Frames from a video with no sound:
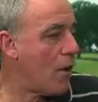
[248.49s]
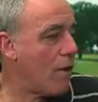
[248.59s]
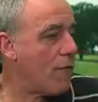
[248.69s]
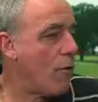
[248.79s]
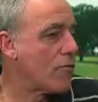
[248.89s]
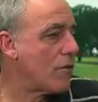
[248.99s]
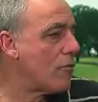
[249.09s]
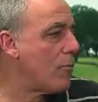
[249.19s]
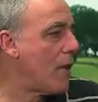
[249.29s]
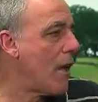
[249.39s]
Unfortunately,
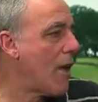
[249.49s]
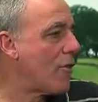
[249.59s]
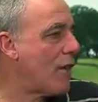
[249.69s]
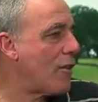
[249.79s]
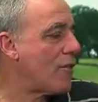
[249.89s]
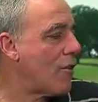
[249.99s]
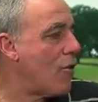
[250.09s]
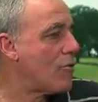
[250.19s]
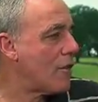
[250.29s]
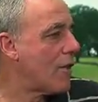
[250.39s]
too many athletes and
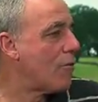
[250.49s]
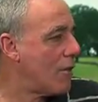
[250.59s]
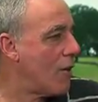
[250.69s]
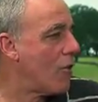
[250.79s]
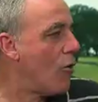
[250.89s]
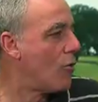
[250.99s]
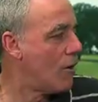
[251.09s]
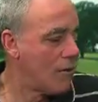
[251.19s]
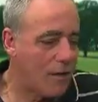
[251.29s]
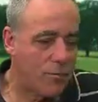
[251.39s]
coaches, that's what their goal
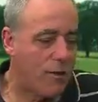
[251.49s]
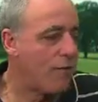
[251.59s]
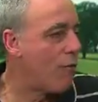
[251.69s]
is, that's what their